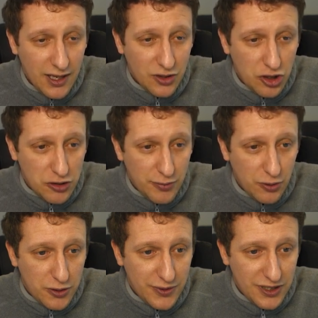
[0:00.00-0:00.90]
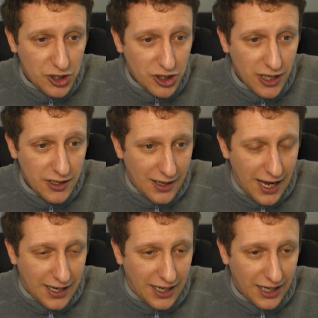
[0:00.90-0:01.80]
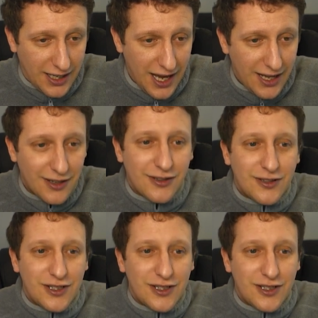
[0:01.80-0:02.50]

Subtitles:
distribute to position, and click it